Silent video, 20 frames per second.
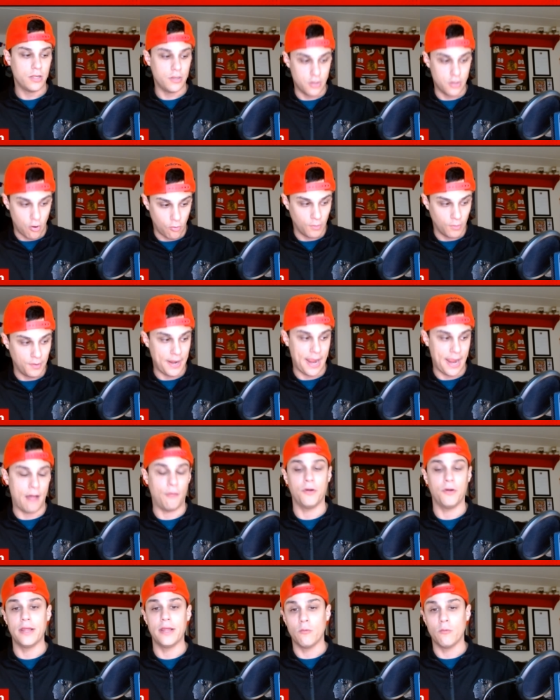Nolan
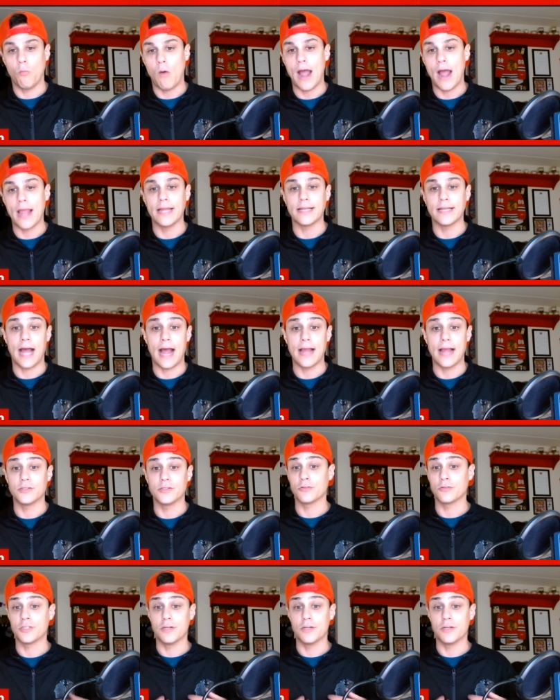Allen, and Wyatt Kaiser.